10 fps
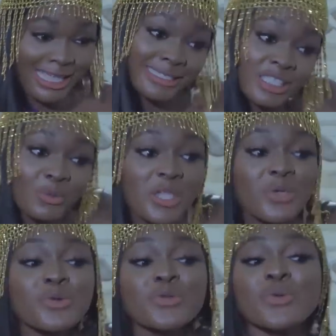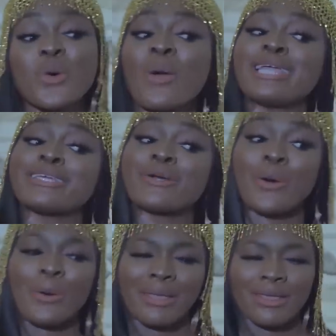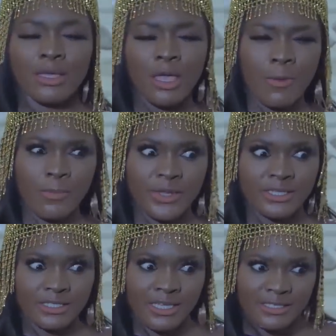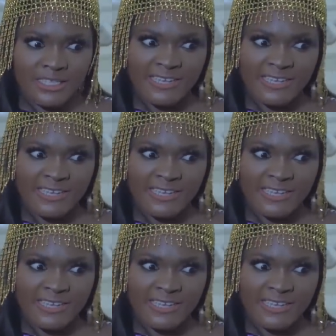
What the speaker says: That is when you will know why they call me Princess